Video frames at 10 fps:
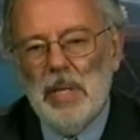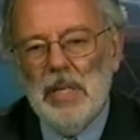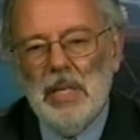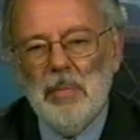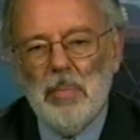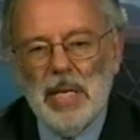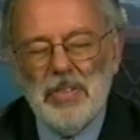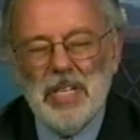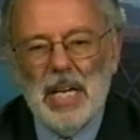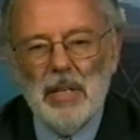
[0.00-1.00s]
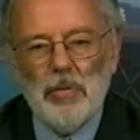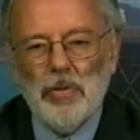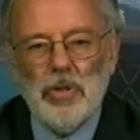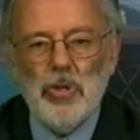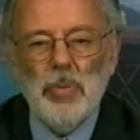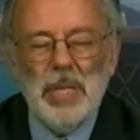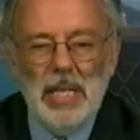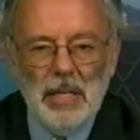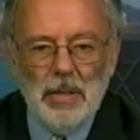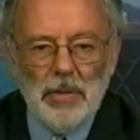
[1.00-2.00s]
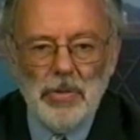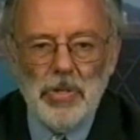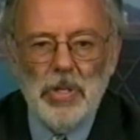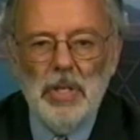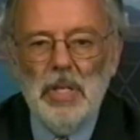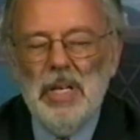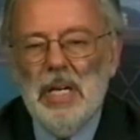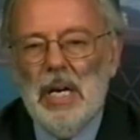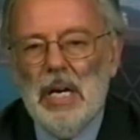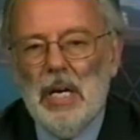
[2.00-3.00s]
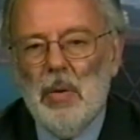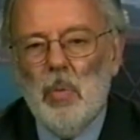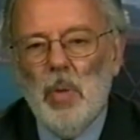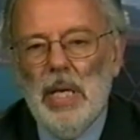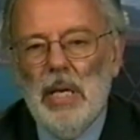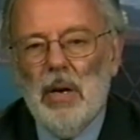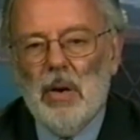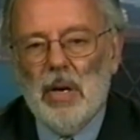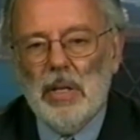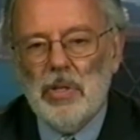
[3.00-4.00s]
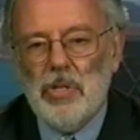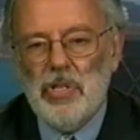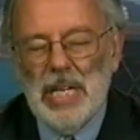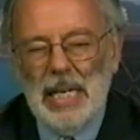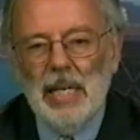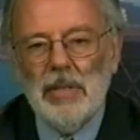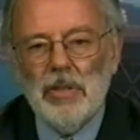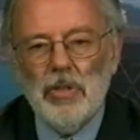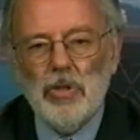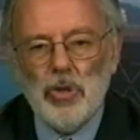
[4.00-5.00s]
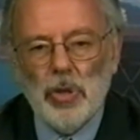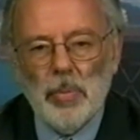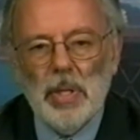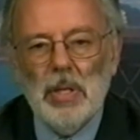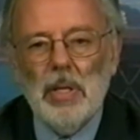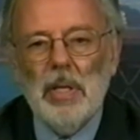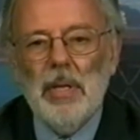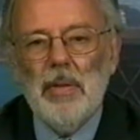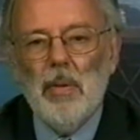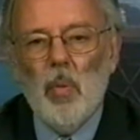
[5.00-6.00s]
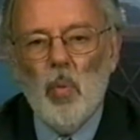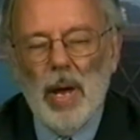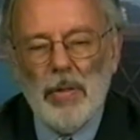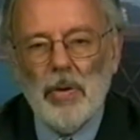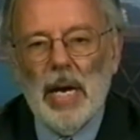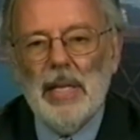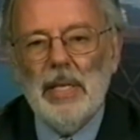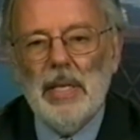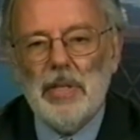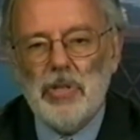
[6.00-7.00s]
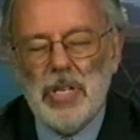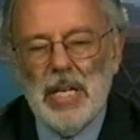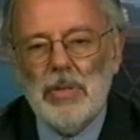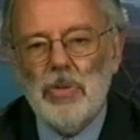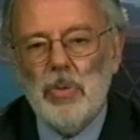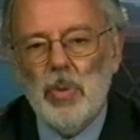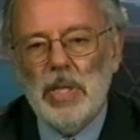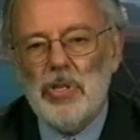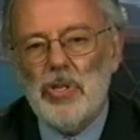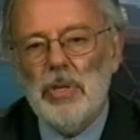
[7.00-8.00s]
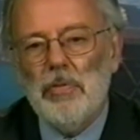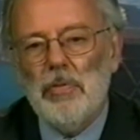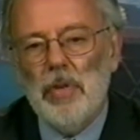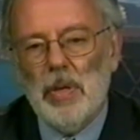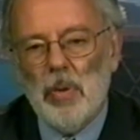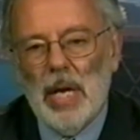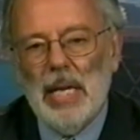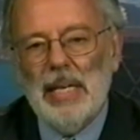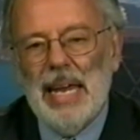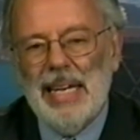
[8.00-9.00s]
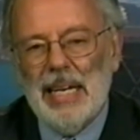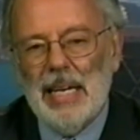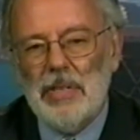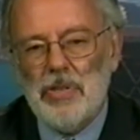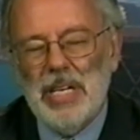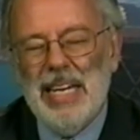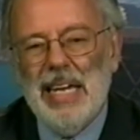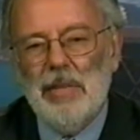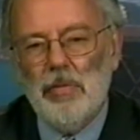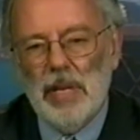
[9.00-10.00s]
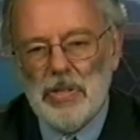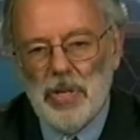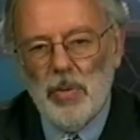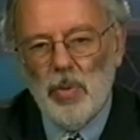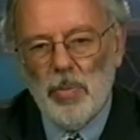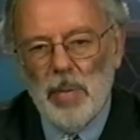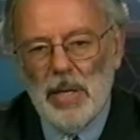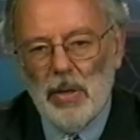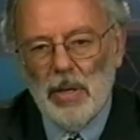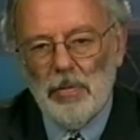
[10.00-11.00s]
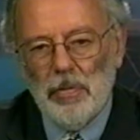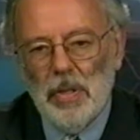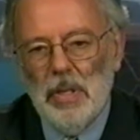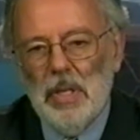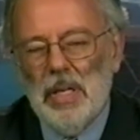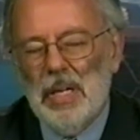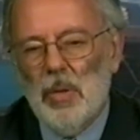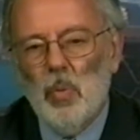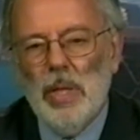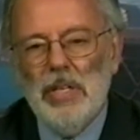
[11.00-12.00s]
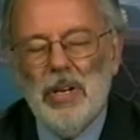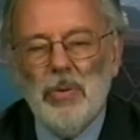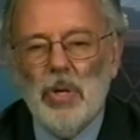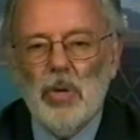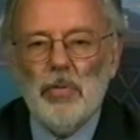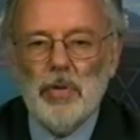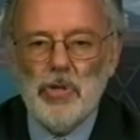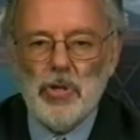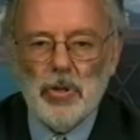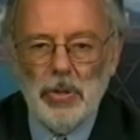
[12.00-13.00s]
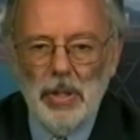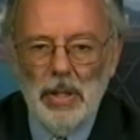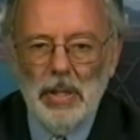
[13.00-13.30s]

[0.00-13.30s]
and in bed together for too many years. We are seeking to determine whether and the extent to which FINRA and NASD invested with Madoff. Now, hold on right there if you can,